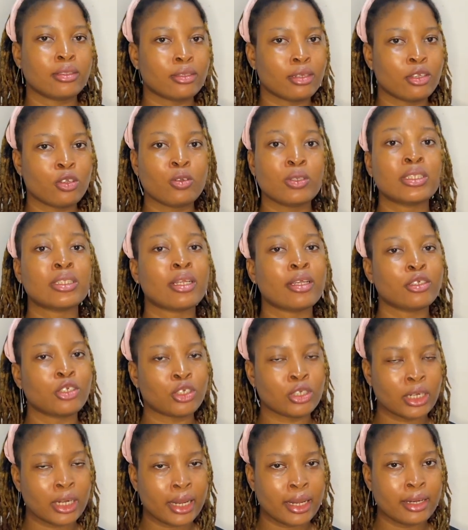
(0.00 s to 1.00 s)

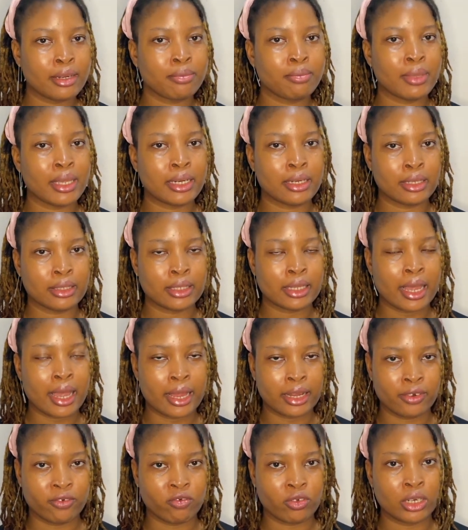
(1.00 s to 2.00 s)
intentionally made it
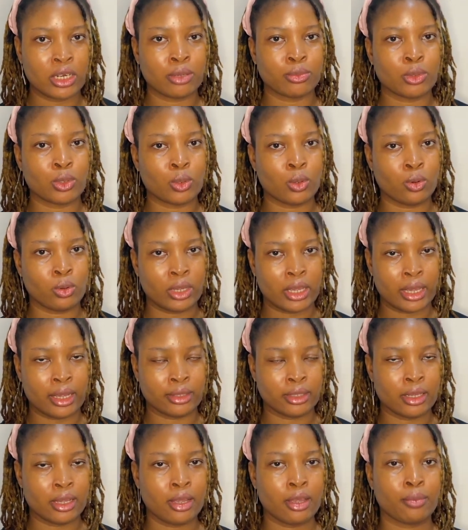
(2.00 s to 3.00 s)
hard for them to
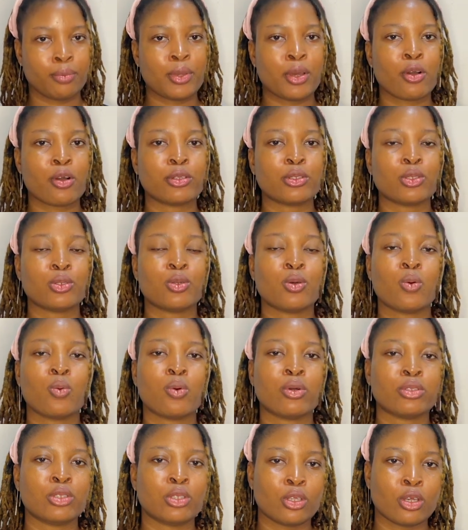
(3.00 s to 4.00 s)
locate, because you don't
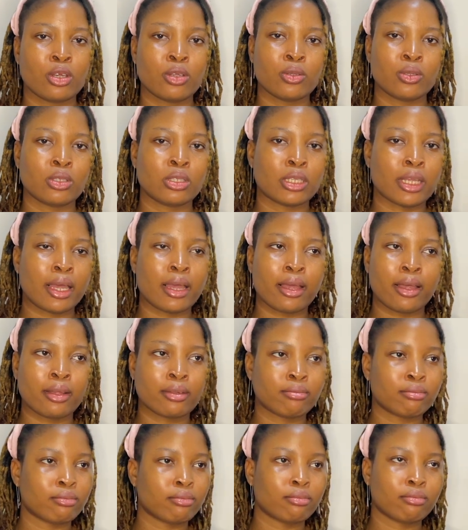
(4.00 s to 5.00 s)
want your
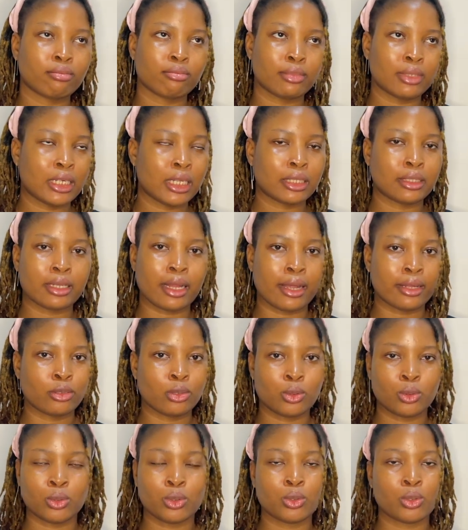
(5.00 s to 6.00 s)
user data
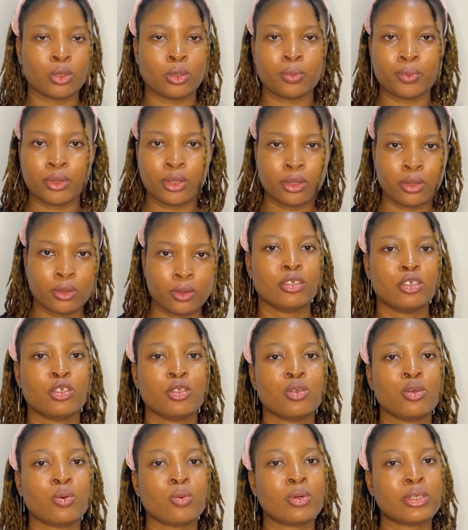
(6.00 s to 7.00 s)
to drop.
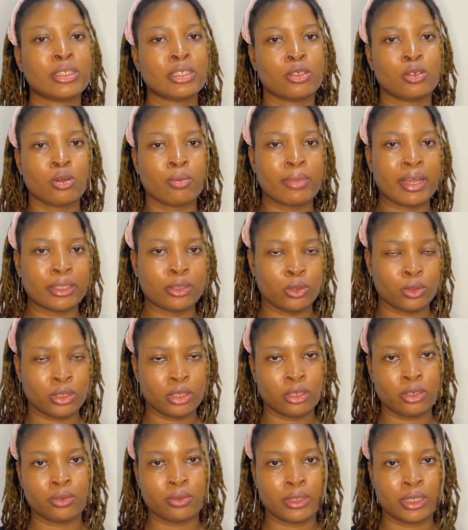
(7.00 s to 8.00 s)
You don't want the number to
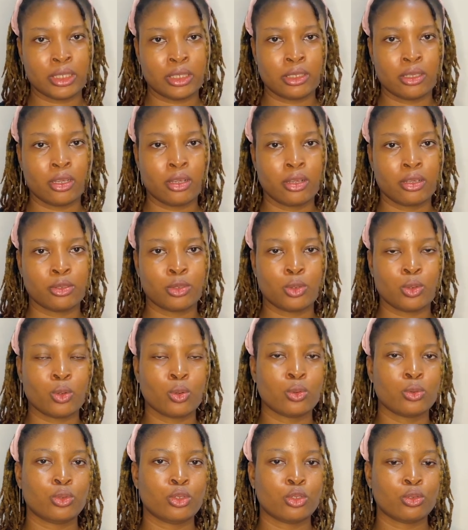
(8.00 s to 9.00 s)
decrease.
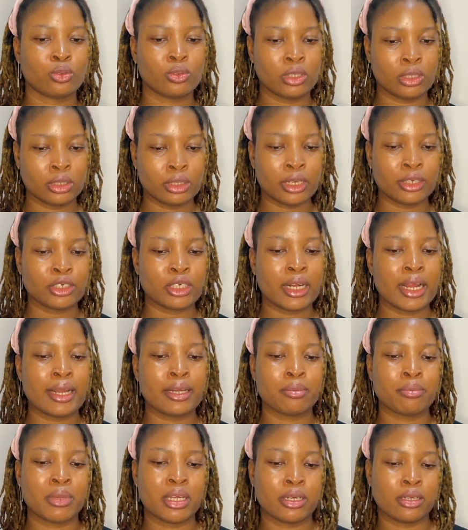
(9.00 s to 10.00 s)
So you
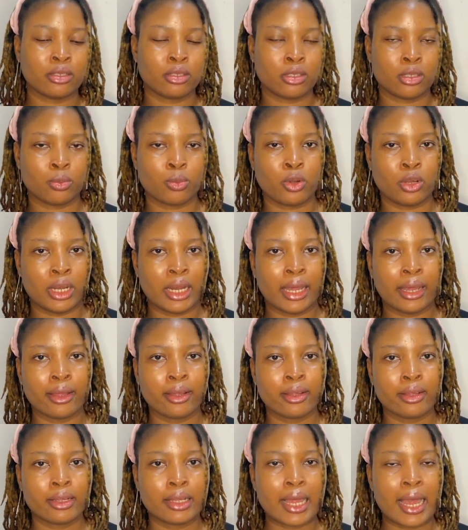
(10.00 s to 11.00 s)
intentionally made it smaller.
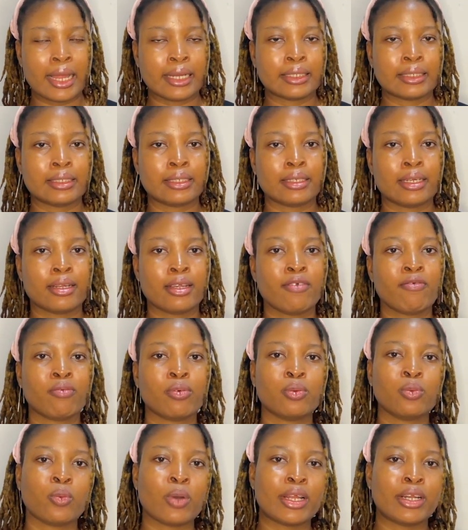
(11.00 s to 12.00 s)
And
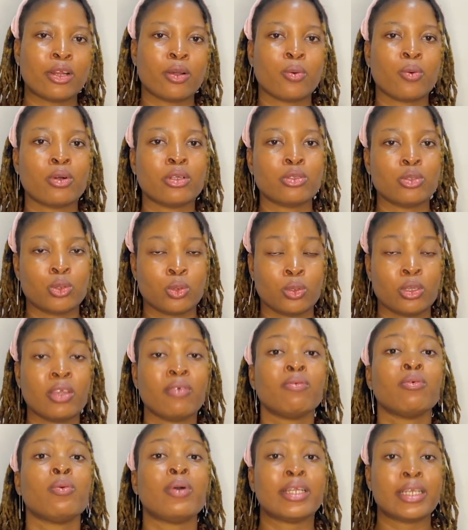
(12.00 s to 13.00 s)
even when
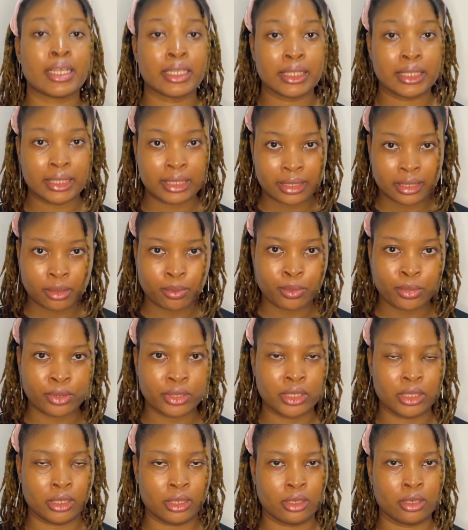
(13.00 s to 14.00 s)
they see the
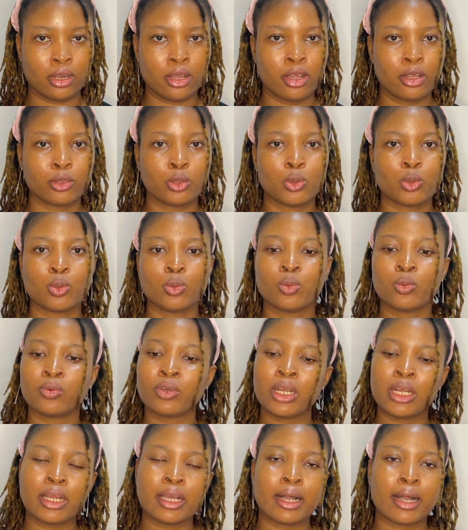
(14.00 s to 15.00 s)
button to
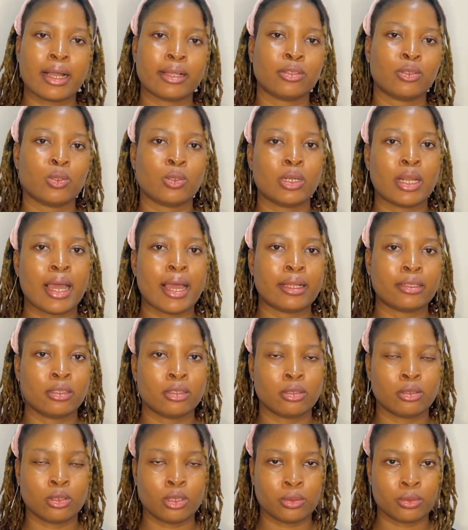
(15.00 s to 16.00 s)
really cancel
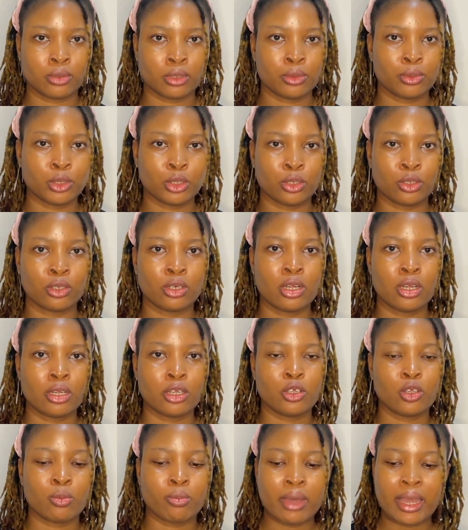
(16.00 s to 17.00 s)
that subscription,
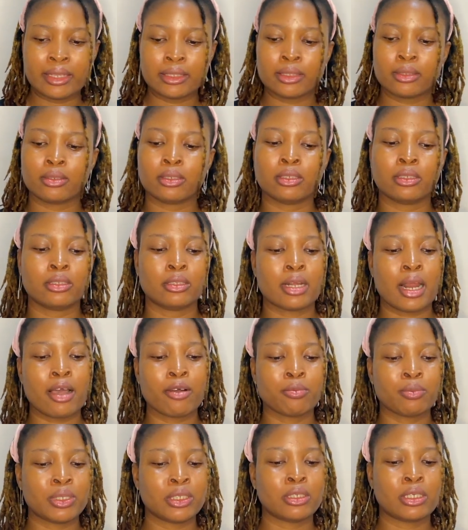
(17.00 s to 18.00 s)
you might
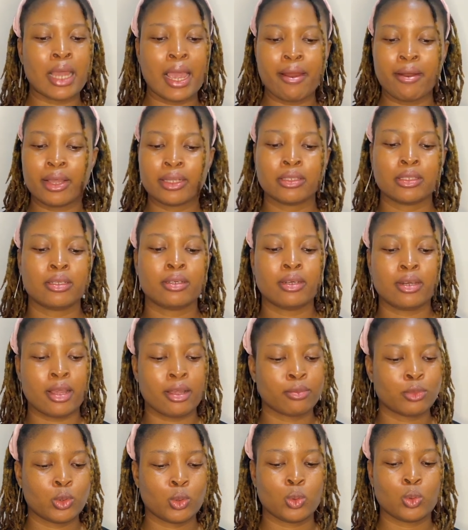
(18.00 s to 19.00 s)
now be directing
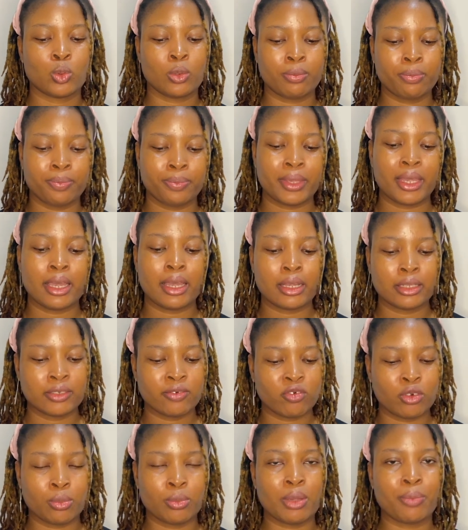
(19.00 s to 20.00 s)
them to
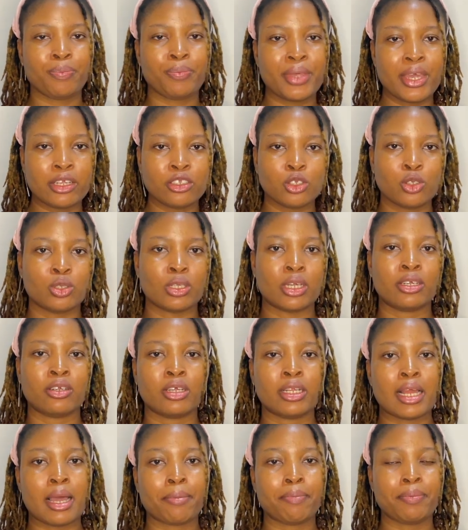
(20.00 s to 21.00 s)
from a page to
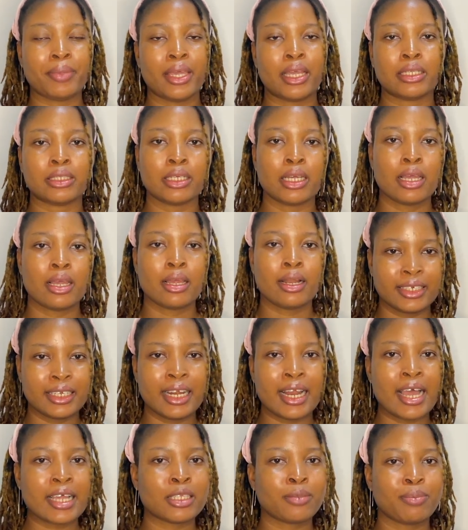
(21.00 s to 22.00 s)
another page. The
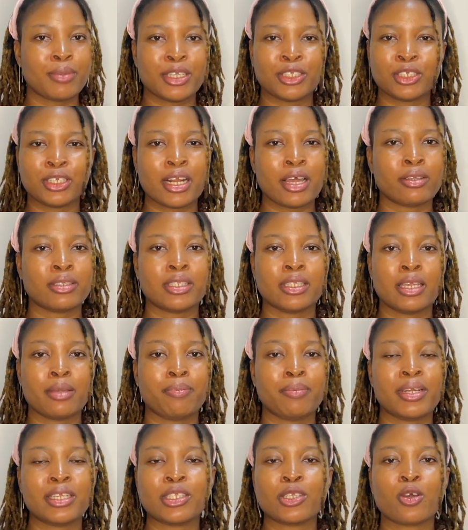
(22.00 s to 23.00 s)
last page, you now say,
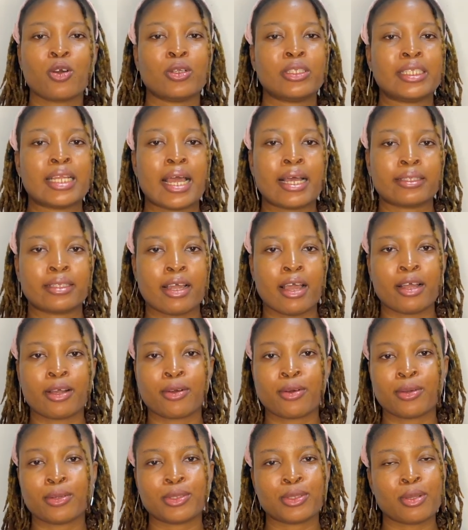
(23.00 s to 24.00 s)
please contact
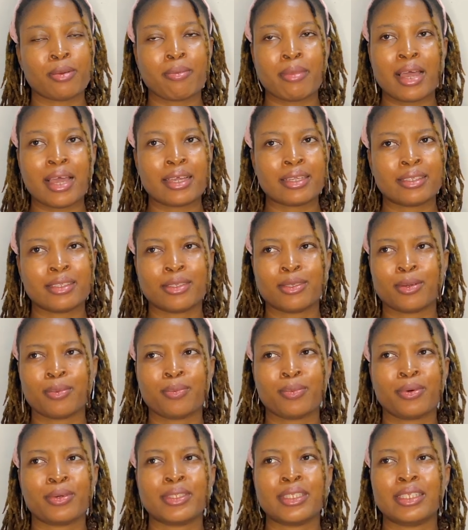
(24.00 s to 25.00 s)
our customer
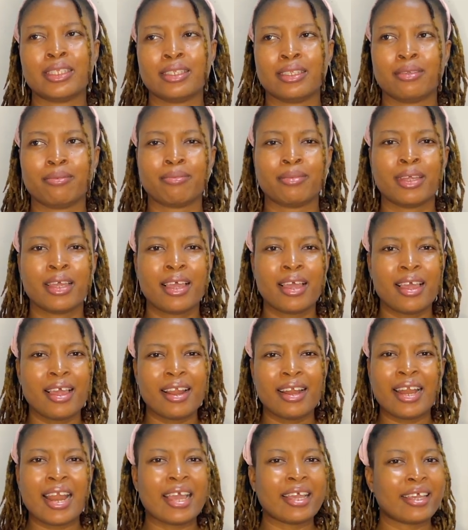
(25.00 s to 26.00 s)
support
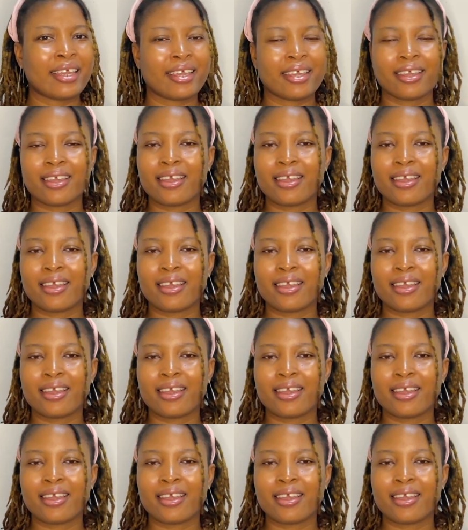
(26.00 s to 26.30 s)
team. Like,